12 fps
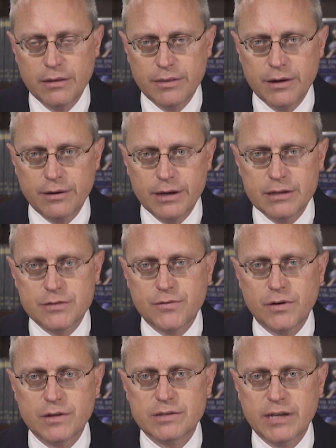There is,
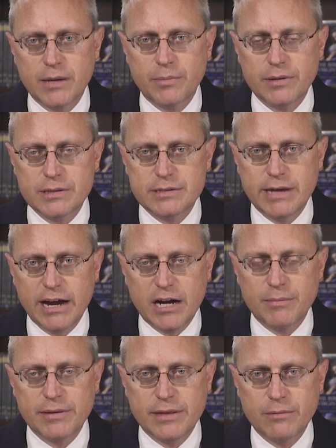for example, a
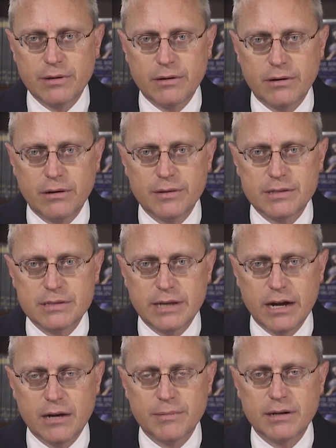sacrament that we call the
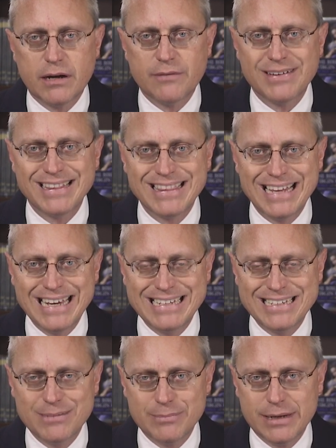sacrament of
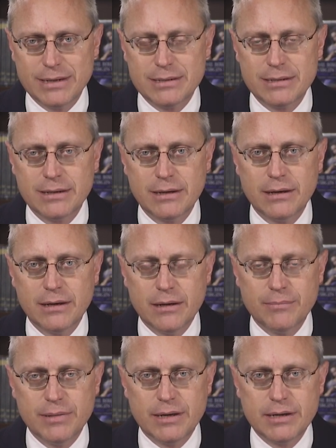enlightenment,
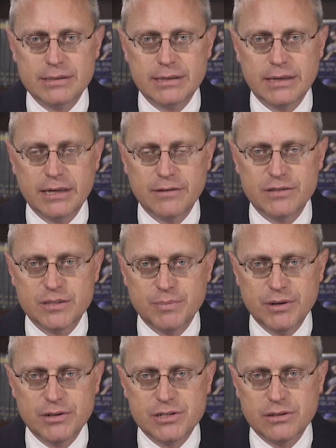because it gives
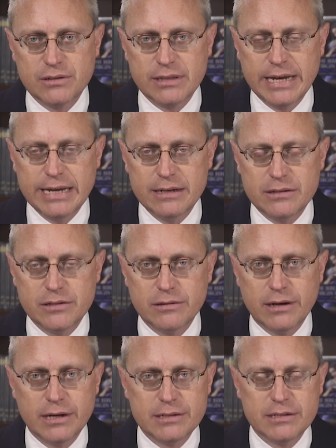spiritual light
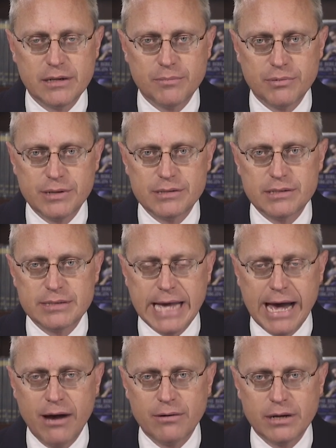to us and it brings us
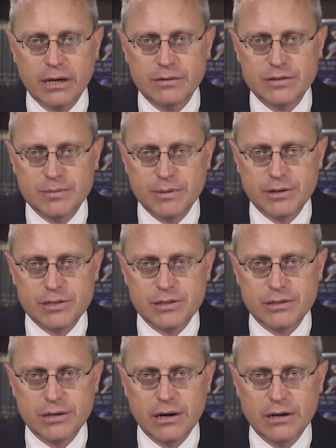out of
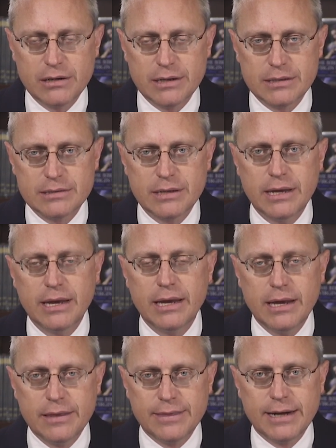spiritual darkness.
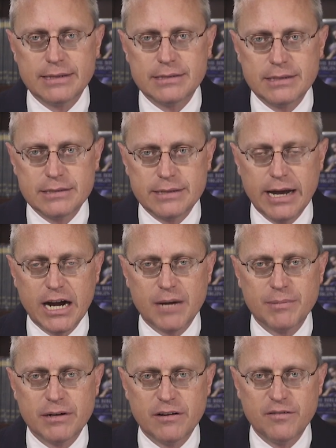That's the
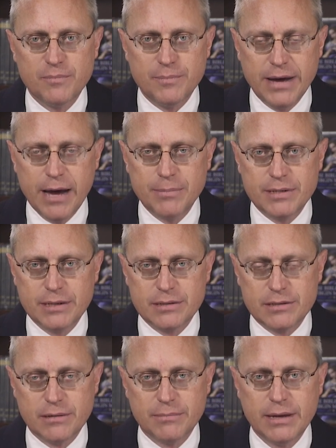sacrament of
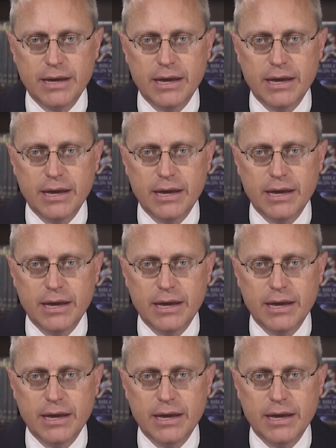baptism.